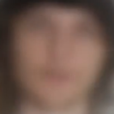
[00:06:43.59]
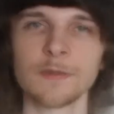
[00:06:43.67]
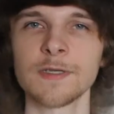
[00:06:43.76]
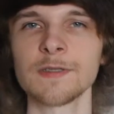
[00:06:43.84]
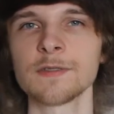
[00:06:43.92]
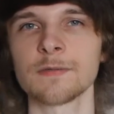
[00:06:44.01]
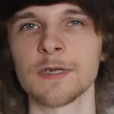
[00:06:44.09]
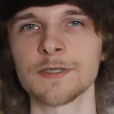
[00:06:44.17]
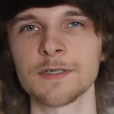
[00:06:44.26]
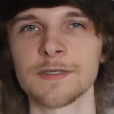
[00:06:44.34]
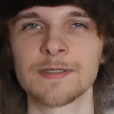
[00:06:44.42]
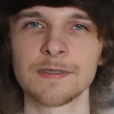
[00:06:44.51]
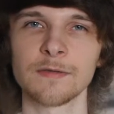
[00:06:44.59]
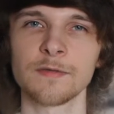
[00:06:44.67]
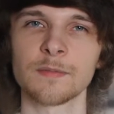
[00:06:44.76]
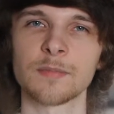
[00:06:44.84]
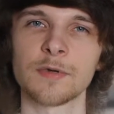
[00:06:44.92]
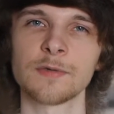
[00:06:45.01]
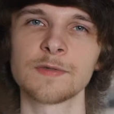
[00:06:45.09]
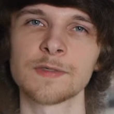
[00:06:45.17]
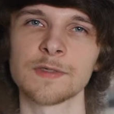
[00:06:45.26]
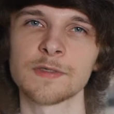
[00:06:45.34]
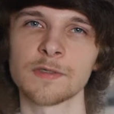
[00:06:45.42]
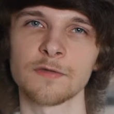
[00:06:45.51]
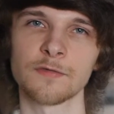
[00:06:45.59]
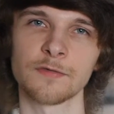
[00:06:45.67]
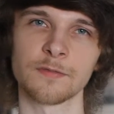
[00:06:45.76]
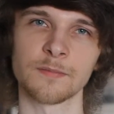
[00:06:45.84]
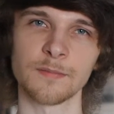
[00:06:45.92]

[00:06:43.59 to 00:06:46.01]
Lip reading: Nowadays, Russia is still in the process of